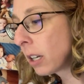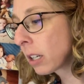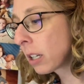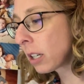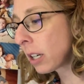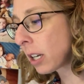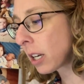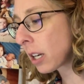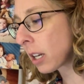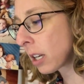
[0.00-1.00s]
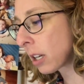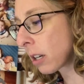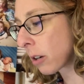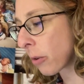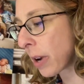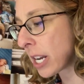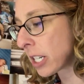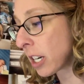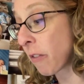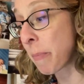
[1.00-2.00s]
good,
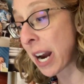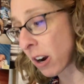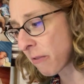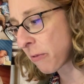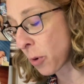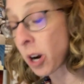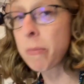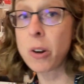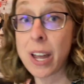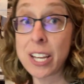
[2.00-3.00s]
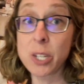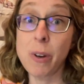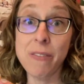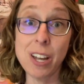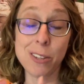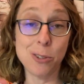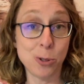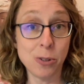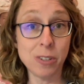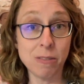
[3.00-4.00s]
creation of a parent form. Okay, so I've got
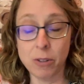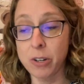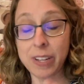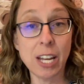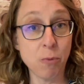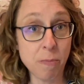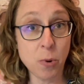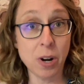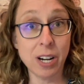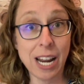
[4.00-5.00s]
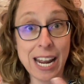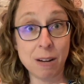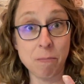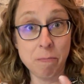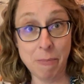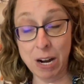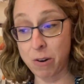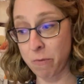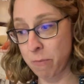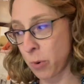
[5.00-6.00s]
student or kid report and
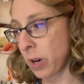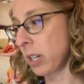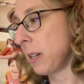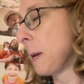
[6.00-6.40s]
parent report.